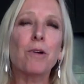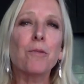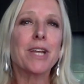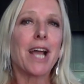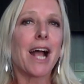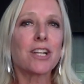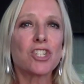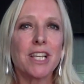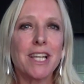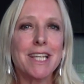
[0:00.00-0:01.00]
And when we
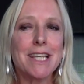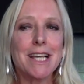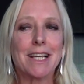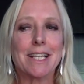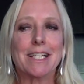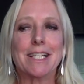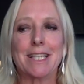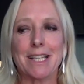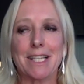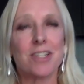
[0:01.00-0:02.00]
actually,
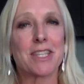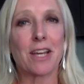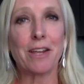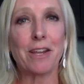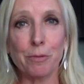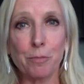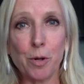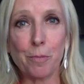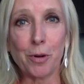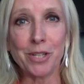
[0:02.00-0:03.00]
this is going to sound
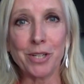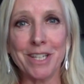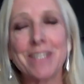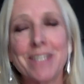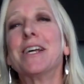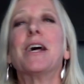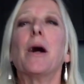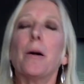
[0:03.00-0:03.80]
even more bonkers,